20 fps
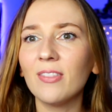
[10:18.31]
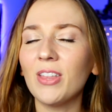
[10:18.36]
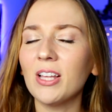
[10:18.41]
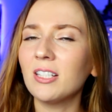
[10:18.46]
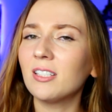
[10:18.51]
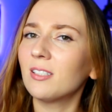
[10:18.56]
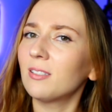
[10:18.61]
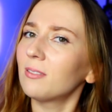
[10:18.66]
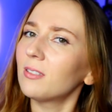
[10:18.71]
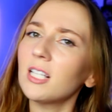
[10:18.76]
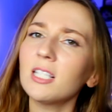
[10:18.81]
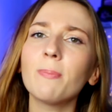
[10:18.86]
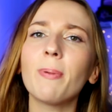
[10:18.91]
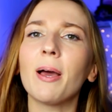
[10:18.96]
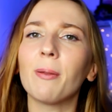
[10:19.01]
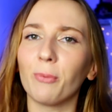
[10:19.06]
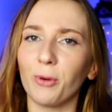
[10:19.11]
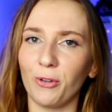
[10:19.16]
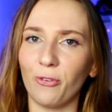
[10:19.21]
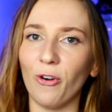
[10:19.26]
That's that's a
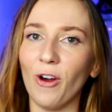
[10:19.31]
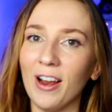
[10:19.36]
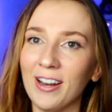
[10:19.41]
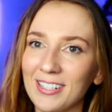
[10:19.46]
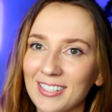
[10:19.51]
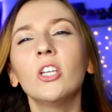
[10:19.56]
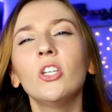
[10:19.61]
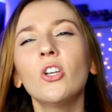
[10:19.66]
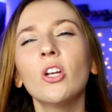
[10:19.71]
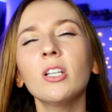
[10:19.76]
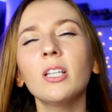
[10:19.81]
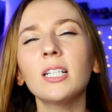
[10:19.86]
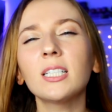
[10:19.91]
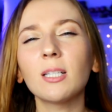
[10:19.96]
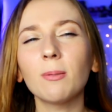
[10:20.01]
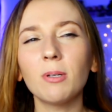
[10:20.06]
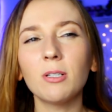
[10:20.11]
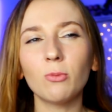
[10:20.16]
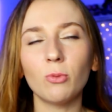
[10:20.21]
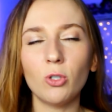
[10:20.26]
bad boyfriend. You know like
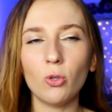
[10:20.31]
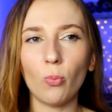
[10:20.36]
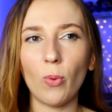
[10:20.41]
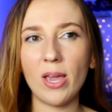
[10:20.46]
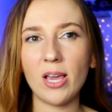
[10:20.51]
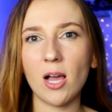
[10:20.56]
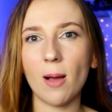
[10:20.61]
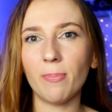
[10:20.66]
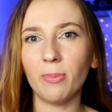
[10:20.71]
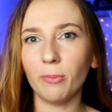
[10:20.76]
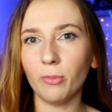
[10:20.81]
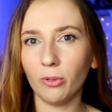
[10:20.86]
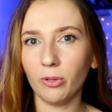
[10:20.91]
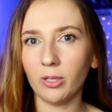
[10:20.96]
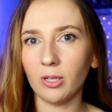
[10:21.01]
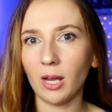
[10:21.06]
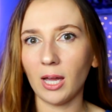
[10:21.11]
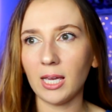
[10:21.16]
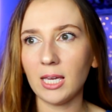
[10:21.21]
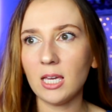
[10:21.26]
sometimes when you wake up in the middle
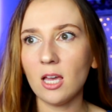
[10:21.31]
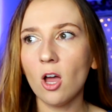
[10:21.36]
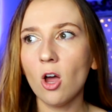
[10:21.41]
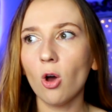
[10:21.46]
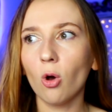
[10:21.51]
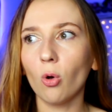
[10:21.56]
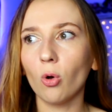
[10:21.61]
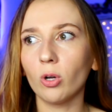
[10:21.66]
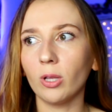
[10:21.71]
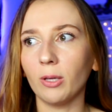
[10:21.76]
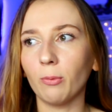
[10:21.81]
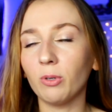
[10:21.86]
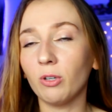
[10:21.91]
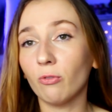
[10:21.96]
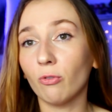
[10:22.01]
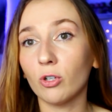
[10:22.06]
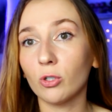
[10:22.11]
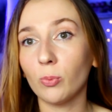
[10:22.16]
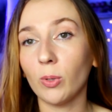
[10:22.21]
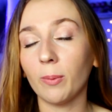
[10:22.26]
of the night or like when you
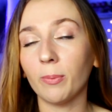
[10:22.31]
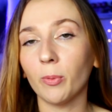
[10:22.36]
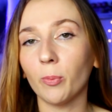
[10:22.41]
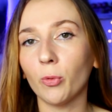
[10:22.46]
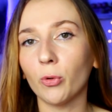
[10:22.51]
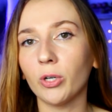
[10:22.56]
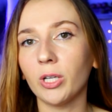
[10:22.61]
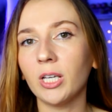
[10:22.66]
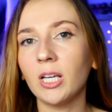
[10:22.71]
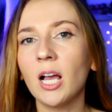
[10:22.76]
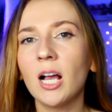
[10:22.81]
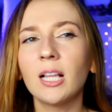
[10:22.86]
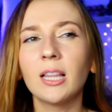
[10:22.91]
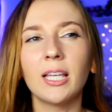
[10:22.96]
first wake up in the morning,